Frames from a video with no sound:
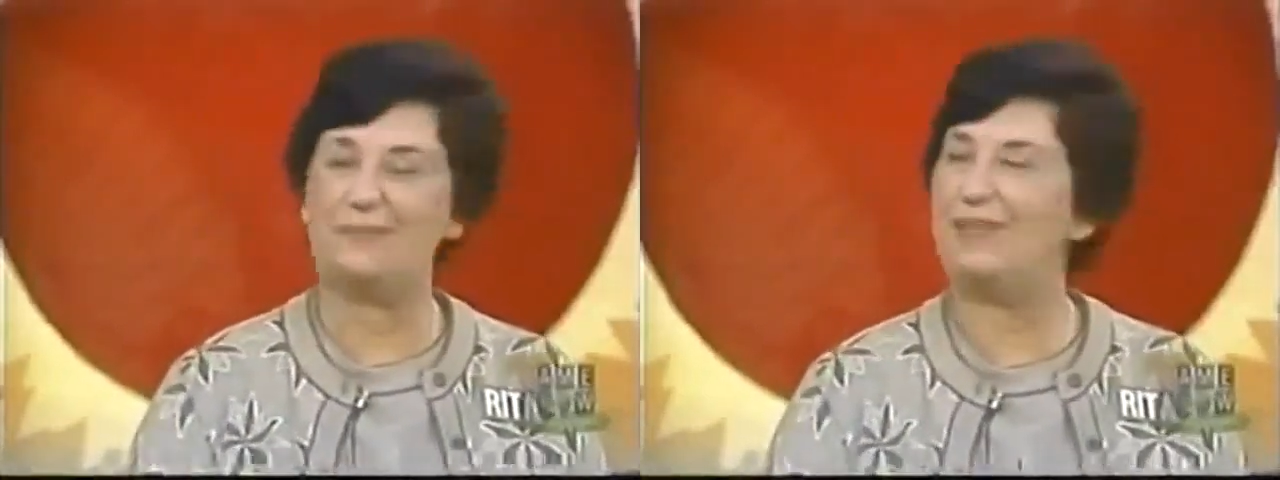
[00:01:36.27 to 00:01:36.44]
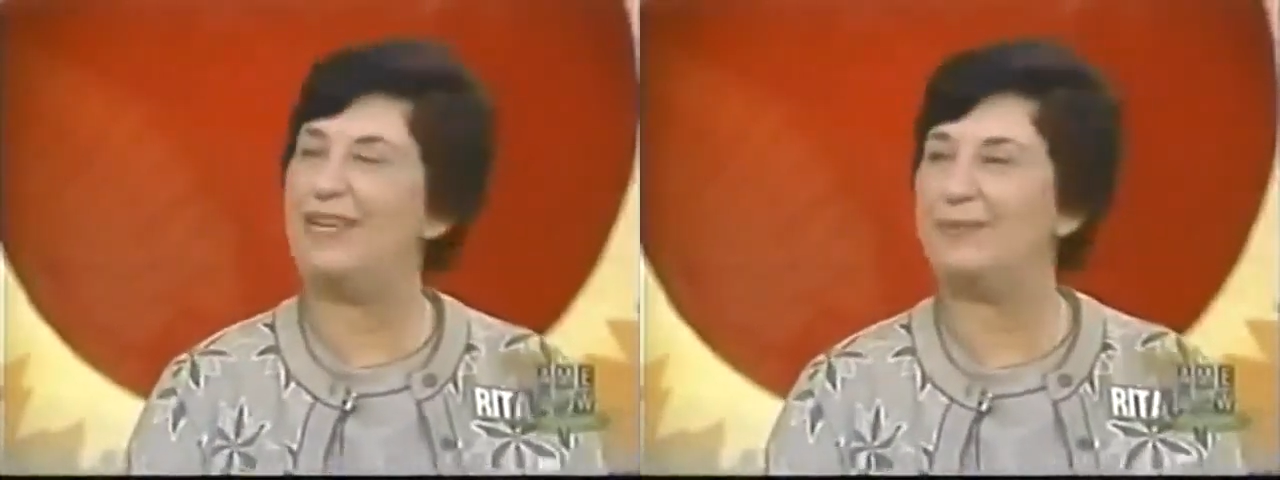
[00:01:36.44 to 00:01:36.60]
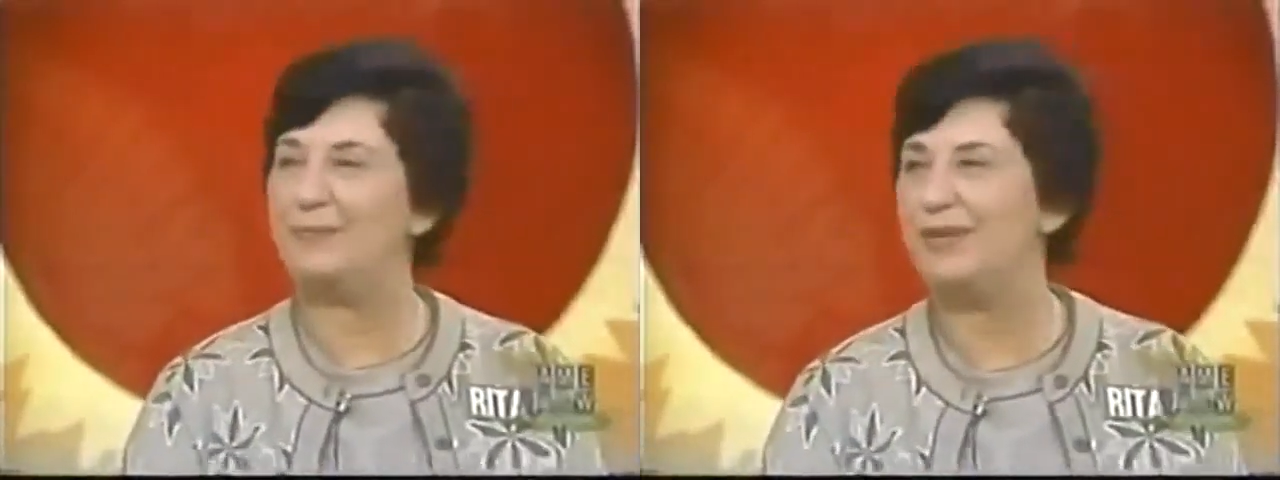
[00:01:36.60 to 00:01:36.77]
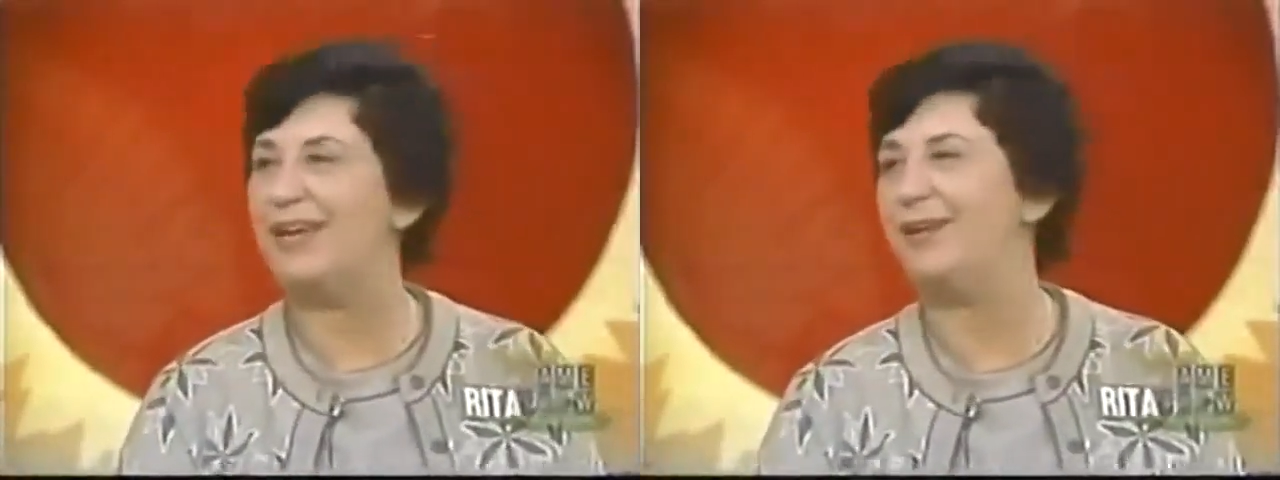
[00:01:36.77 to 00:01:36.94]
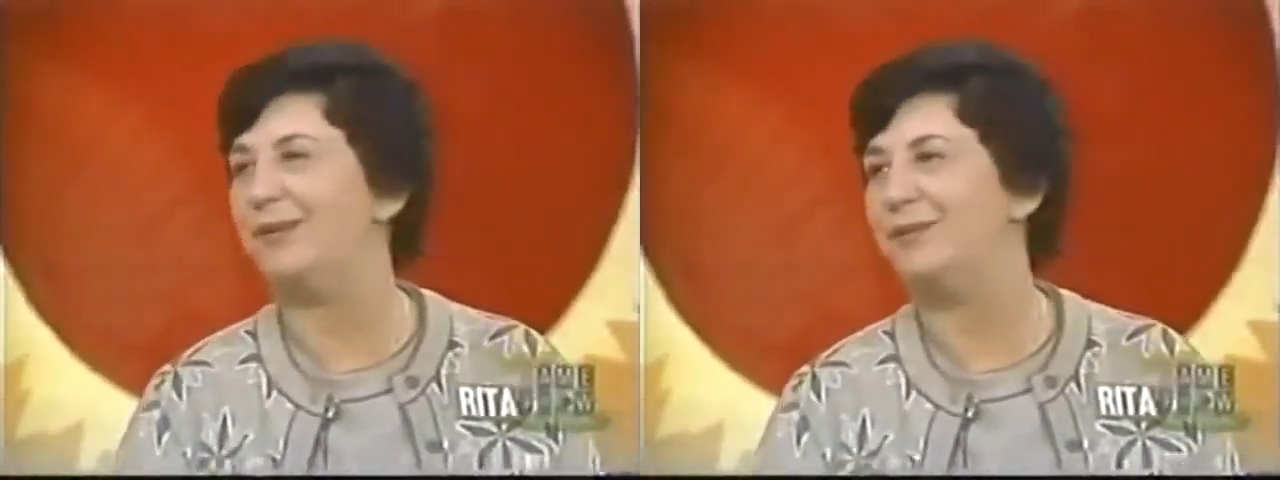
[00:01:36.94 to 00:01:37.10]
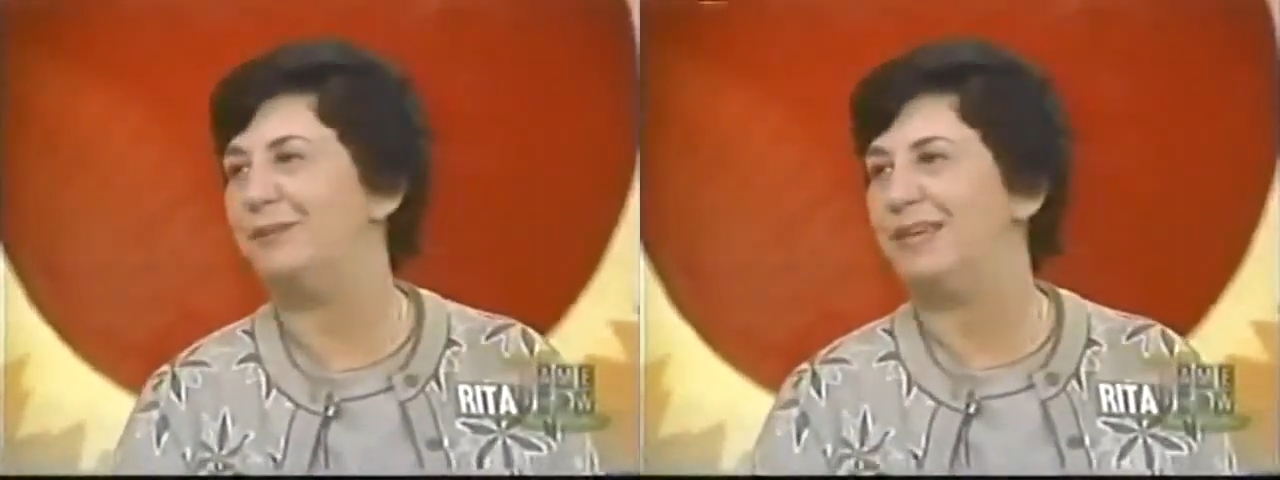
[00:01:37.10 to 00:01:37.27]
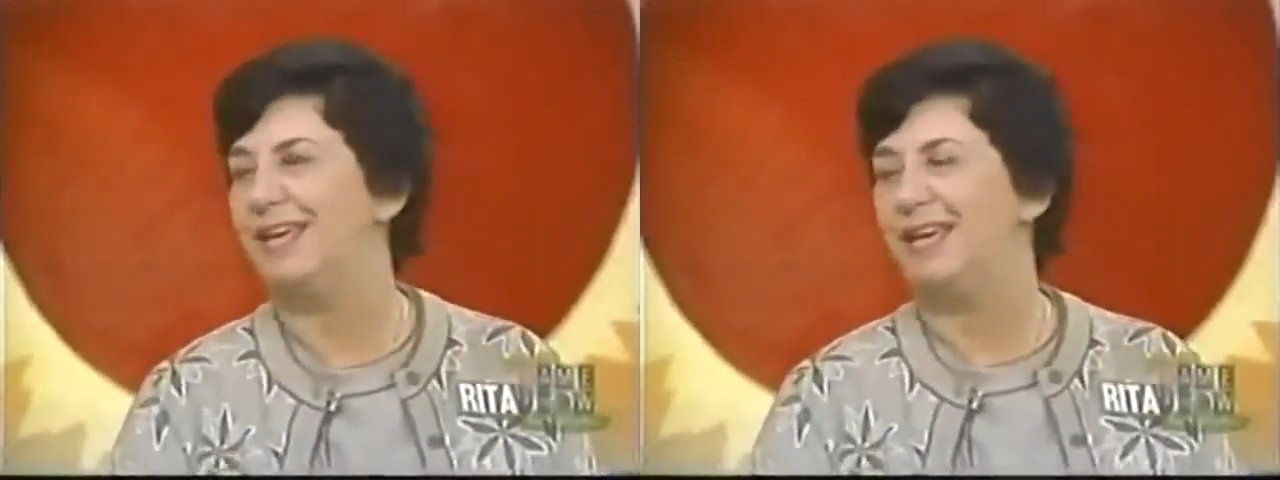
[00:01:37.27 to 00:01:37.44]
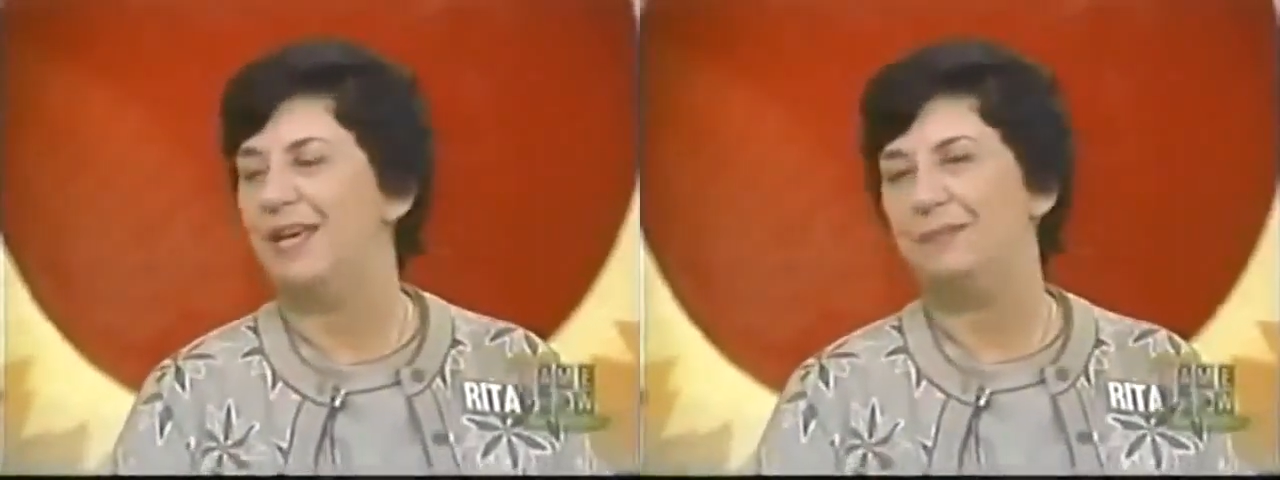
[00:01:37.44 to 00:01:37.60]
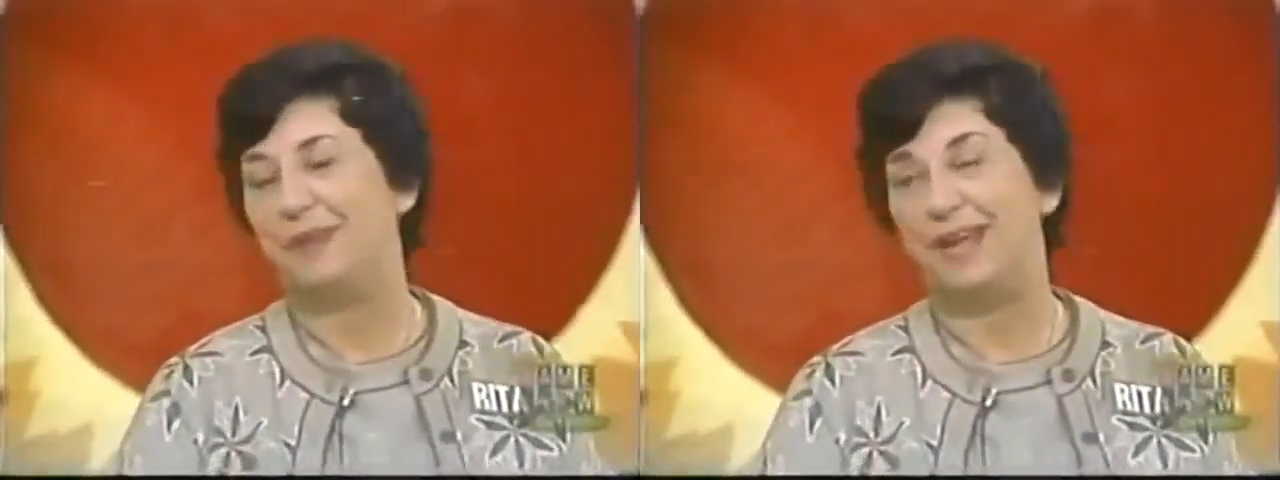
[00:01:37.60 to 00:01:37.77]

I play the piano, Good.